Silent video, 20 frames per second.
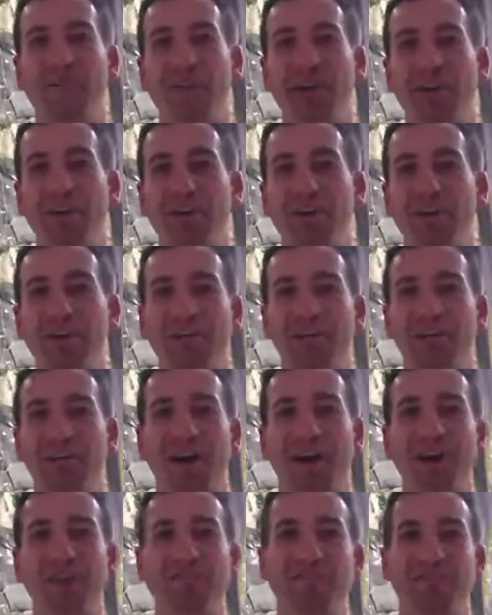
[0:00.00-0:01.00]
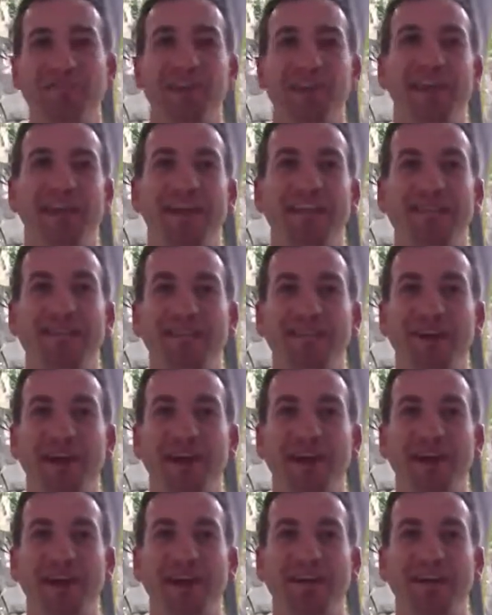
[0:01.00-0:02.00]
Bill from Las Vegas. So
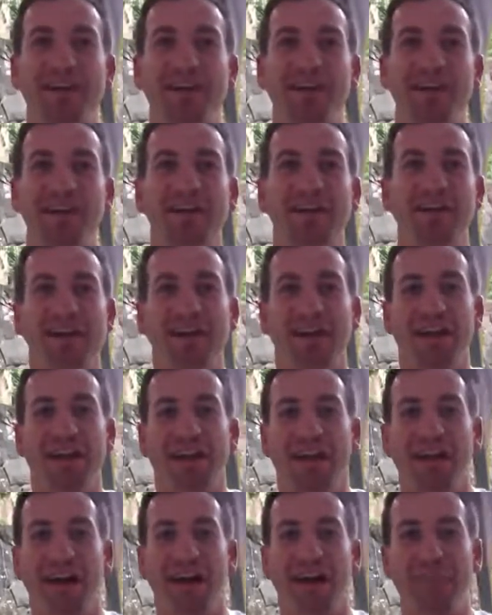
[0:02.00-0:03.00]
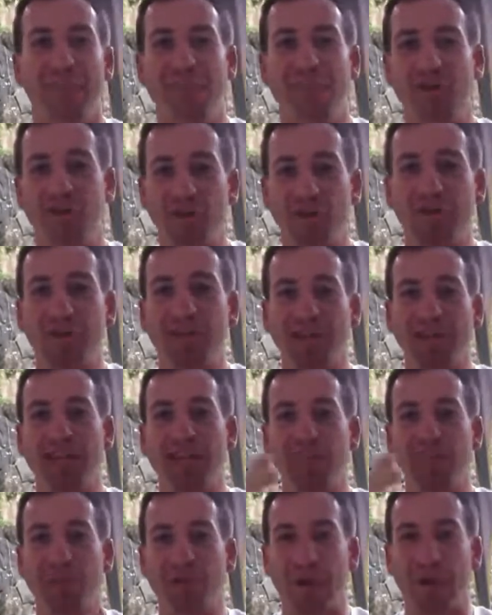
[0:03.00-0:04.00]
very good. I do
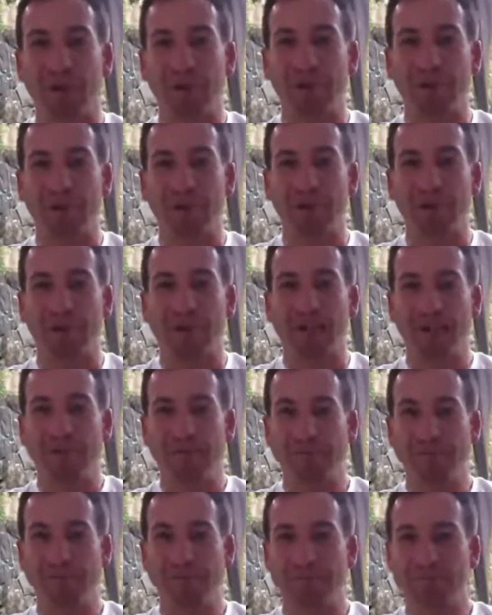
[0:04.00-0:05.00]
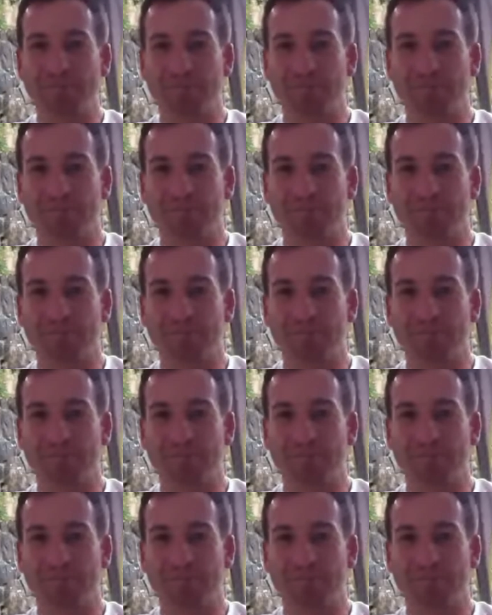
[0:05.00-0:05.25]
believe we're ready to begin.